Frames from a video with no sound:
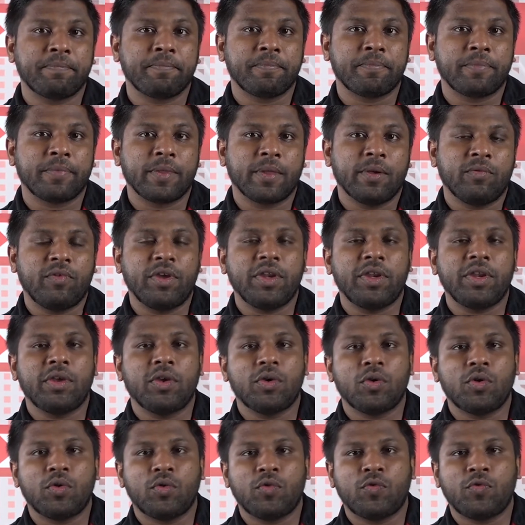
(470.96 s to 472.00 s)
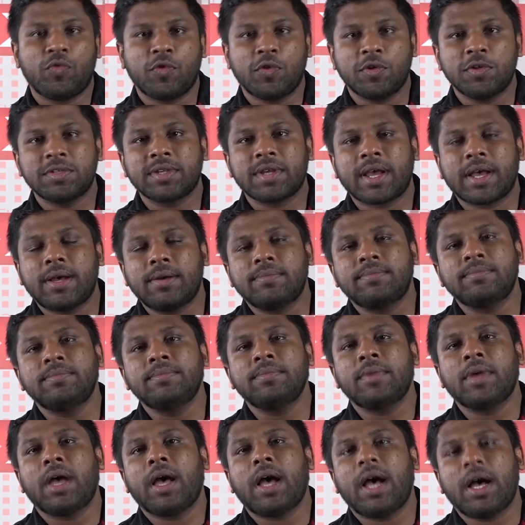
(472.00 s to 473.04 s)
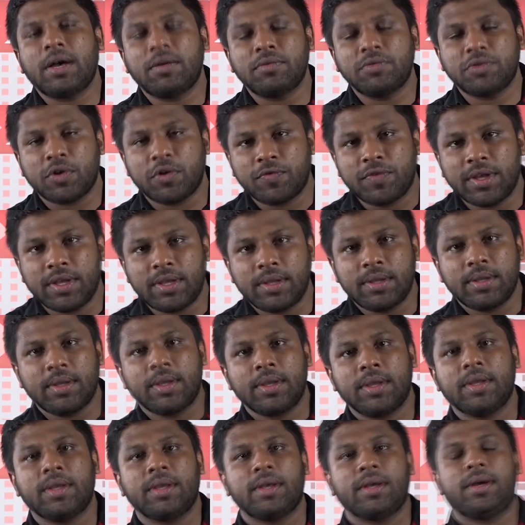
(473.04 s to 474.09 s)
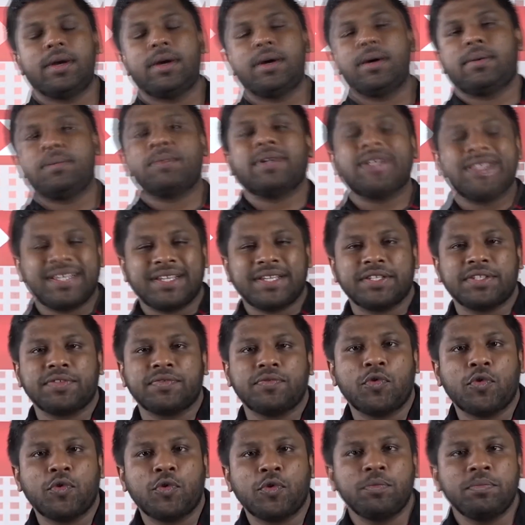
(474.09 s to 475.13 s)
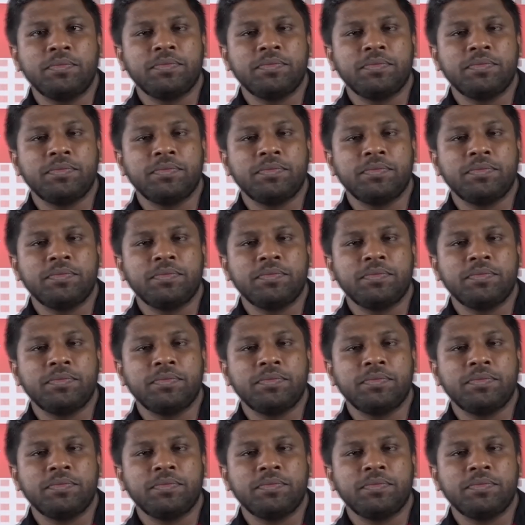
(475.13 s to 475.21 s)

When you first come out of the mother's womb,